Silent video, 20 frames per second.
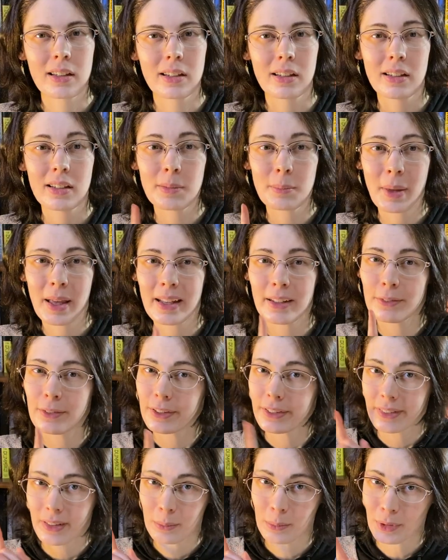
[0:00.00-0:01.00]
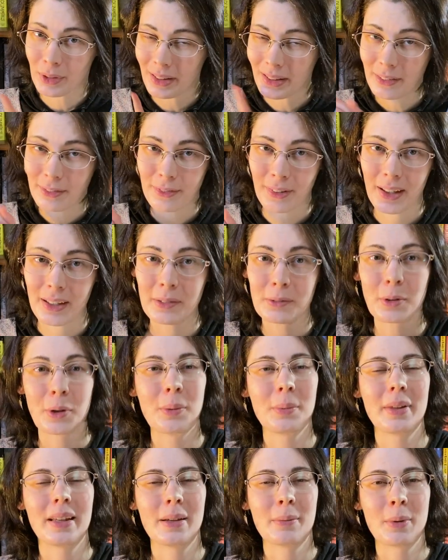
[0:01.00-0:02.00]
Could make for some really fun
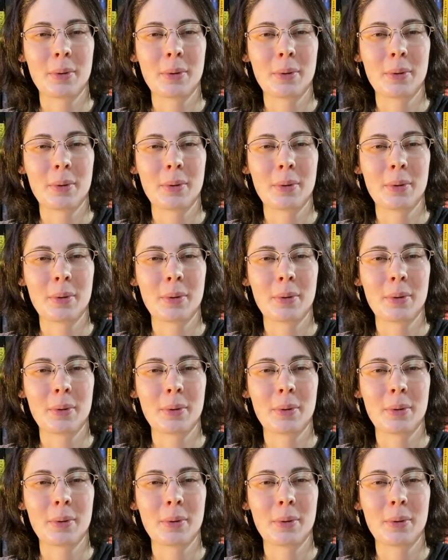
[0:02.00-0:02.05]
roleplay